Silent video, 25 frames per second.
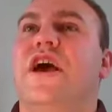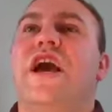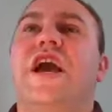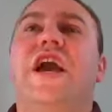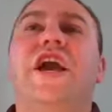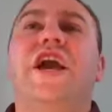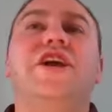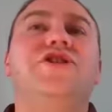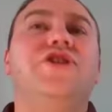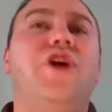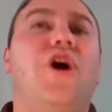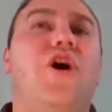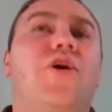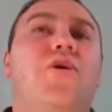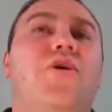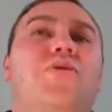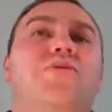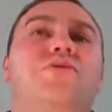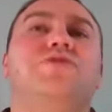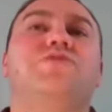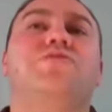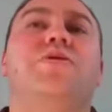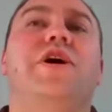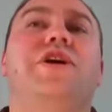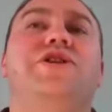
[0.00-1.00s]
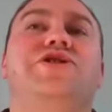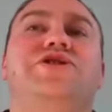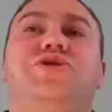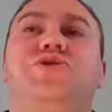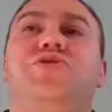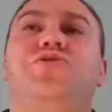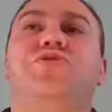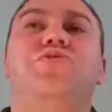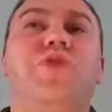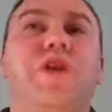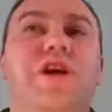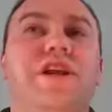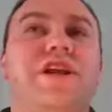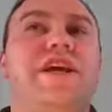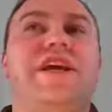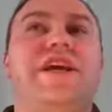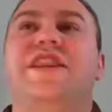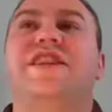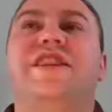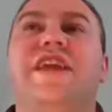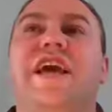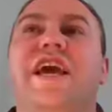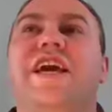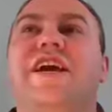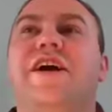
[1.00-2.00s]
He knows what you really
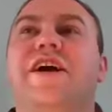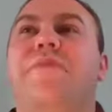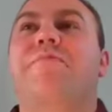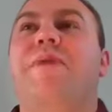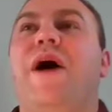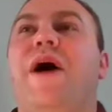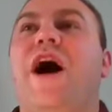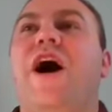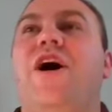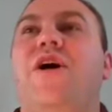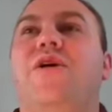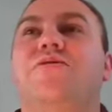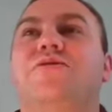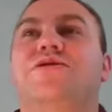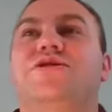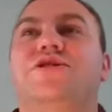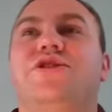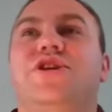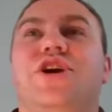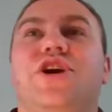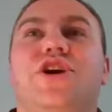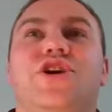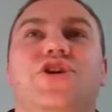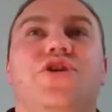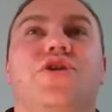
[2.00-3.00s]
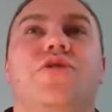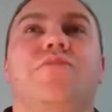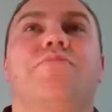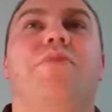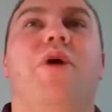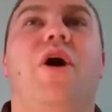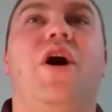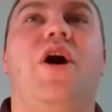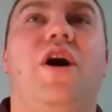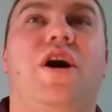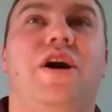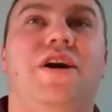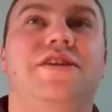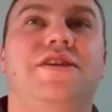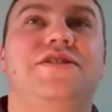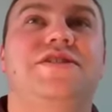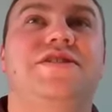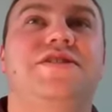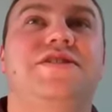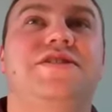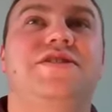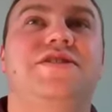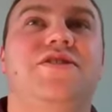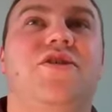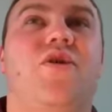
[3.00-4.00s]
think about your
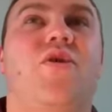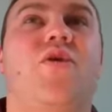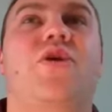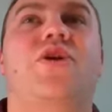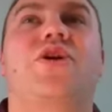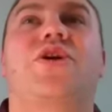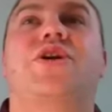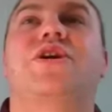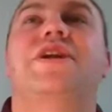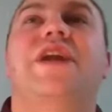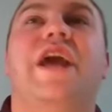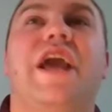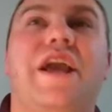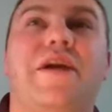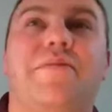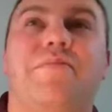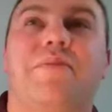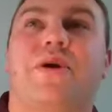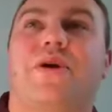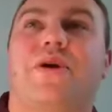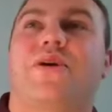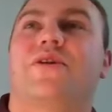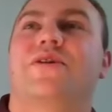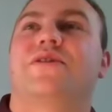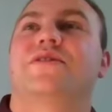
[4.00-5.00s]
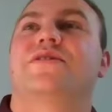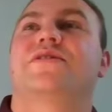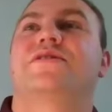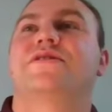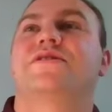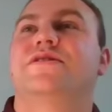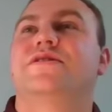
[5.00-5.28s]
boss or your neighbor.